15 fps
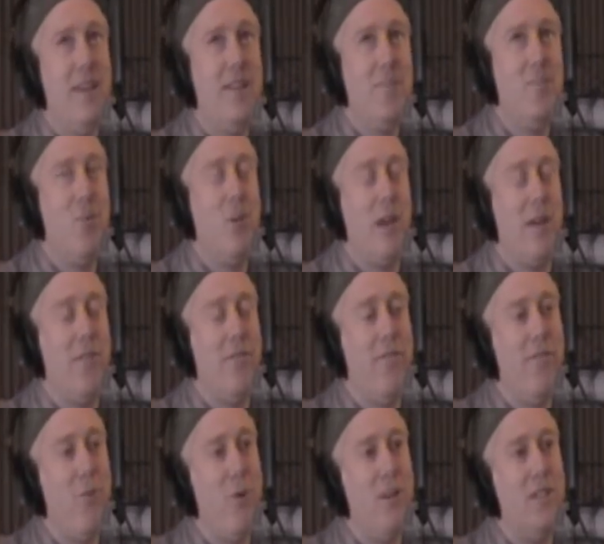it's more like
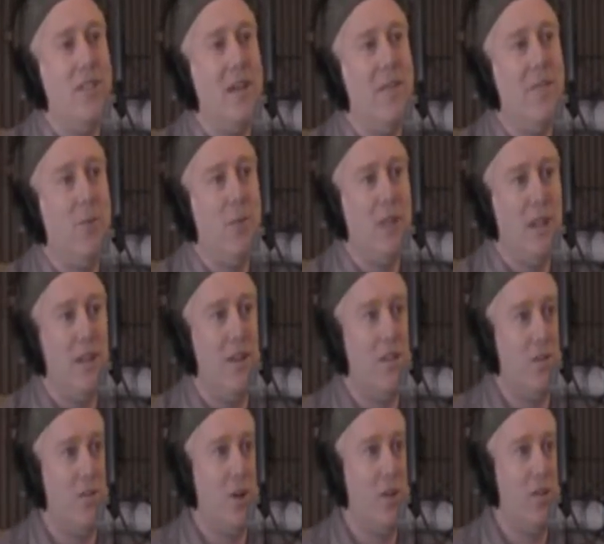47, 47 because
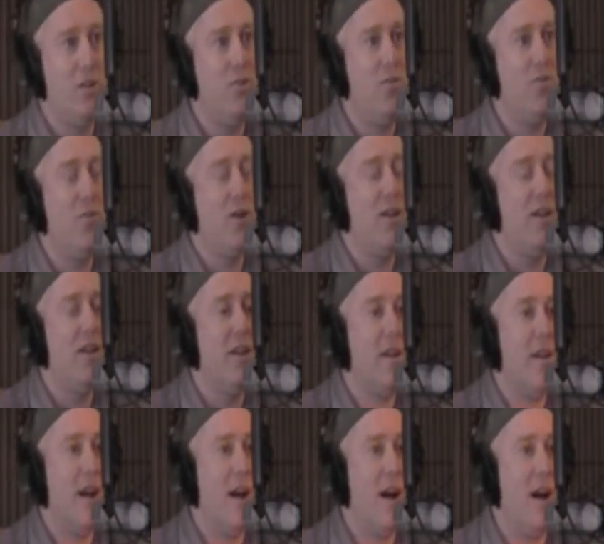there are two green.
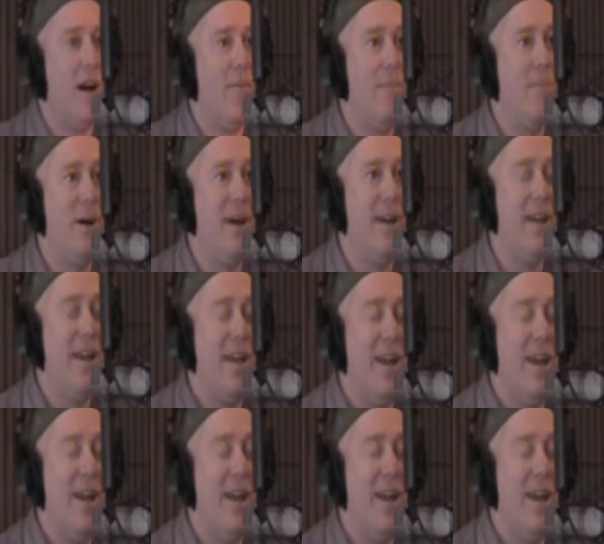Uh-huh. Um, but